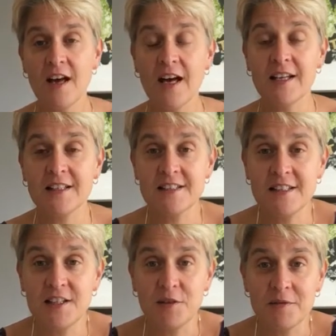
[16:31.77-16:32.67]
And I'll see
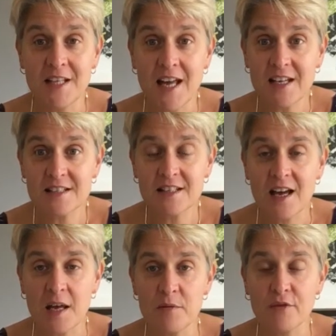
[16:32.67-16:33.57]
you next
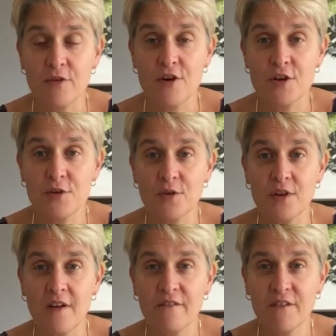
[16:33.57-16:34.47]
time for another
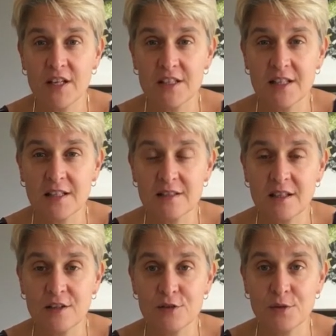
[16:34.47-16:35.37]

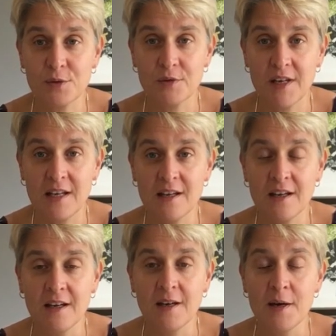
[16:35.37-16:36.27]
fantastic story.
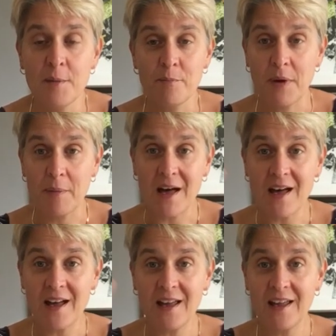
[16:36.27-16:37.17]
Bye
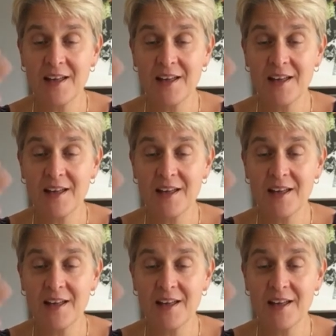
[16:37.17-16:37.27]
bye.